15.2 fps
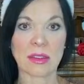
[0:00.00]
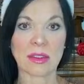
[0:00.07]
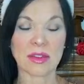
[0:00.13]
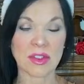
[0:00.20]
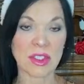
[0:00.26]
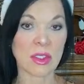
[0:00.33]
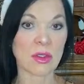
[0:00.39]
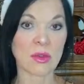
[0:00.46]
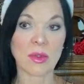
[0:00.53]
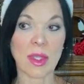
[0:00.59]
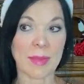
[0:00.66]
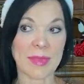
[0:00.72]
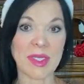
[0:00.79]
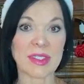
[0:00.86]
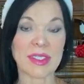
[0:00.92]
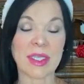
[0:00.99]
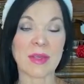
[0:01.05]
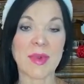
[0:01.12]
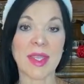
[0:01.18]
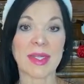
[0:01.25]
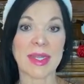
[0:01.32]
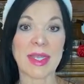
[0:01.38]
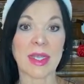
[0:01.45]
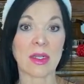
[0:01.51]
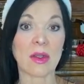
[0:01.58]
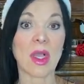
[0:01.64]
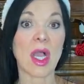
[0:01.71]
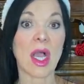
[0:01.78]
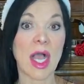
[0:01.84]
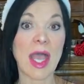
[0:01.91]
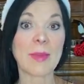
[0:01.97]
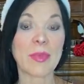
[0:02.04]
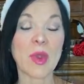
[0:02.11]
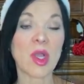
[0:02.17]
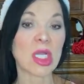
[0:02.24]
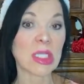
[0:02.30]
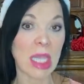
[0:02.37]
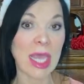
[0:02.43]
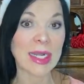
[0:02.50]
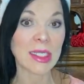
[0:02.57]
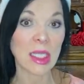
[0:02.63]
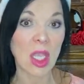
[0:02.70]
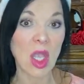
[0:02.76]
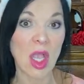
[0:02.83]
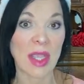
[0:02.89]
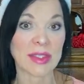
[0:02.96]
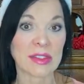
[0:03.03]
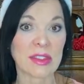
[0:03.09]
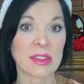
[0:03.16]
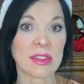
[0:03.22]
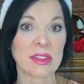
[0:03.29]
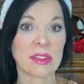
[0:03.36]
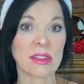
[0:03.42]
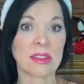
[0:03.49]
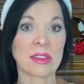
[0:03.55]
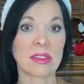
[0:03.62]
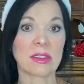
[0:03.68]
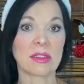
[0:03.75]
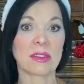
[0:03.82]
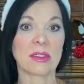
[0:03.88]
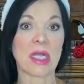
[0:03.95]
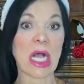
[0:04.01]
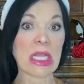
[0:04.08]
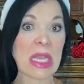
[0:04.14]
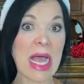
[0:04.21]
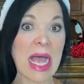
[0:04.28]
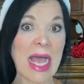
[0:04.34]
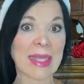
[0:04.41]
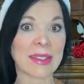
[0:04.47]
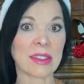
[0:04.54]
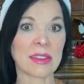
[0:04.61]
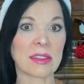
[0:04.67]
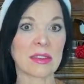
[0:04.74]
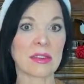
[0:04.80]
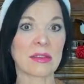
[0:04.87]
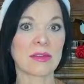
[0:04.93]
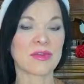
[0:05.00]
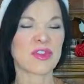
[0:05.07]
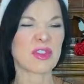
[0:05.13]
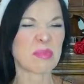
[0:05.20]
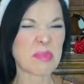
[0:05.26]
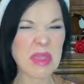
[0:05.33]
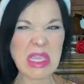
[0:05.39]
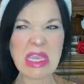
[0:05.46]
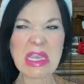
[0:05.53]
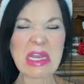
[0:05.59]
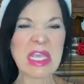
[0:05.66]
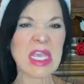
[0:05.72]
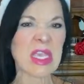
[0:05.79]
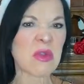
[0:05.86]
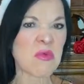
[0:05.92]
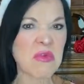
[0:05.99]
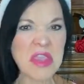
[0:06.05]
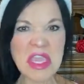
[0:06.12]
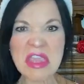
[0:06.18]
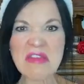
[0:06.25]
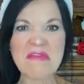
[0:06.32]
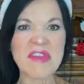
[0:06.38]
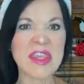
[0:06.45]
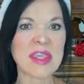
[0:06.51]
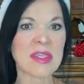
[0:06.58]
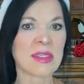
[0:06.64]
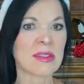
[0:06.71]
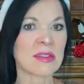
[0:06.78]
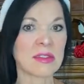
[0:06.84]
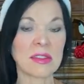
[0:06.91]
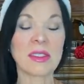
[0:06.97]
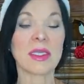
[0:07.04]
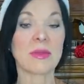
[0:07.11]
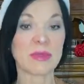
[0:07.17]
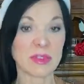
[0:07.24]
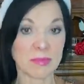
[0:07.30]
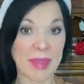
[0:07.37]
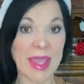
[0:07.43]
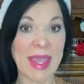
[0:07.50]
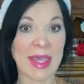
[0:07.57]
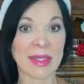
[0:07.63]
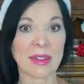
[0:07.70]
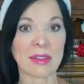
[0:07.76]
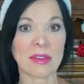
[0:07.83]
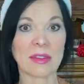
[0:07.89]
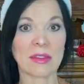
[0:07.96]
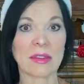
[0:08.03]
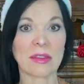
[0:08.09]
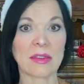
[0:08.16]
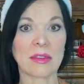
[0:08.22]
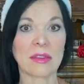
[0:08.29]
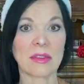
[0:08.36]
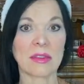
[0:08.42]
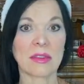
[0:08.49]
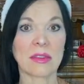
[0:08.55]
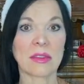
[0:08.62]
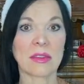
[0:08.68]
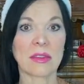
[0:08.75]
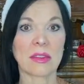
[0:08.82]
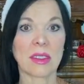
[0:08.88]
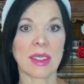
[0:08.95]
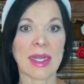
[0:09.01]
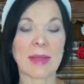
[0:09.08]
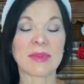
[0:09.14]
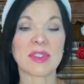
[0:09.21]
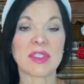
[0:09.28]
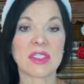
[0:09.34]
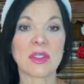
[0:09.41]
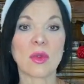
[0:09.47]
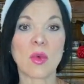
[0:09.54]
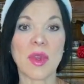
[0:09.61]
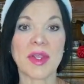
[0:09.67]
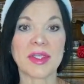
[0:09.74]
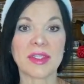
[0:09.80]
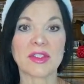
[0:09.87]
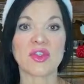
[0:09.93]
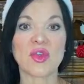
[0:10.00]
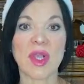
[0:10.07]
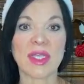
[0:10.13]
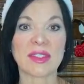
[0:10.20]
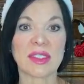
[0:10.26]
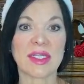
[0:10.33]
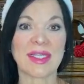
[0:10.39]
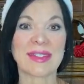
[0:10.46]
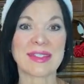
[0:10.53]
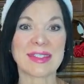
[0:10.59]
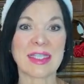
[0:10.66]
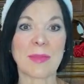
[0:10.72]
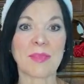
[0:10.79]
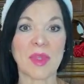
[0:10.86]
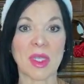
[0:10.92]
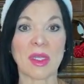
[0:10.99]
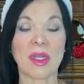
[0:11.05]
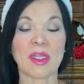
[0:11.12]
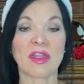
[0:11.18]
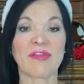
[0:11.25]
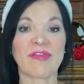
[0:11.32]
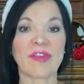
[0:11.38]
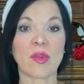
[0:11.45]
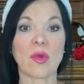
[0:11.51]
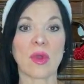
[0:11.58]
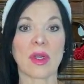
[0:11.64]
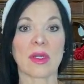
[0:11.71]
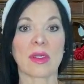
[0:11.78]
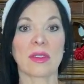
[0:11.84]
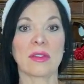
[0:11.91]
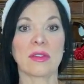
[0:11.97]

So I'm going to tell you right now, I broke a lot of laws. A lot. Speeding, weaving. It was bad. And I was still wearing the dress that I'd slept on the floor,